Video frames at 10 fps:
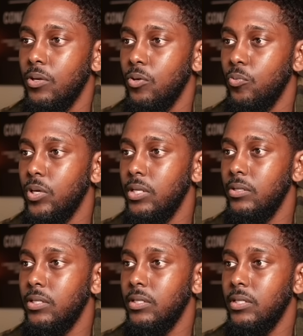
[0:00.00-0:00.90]
what
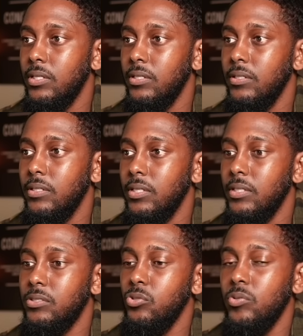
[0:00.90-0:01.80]

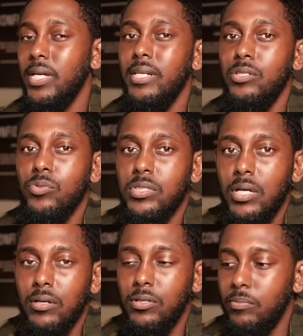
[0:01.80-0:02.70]
the two ladies were
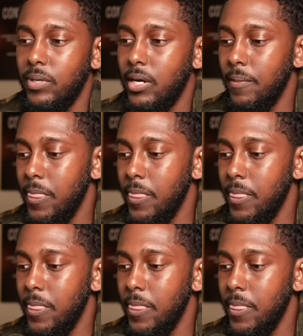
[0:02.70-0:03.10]
talking about.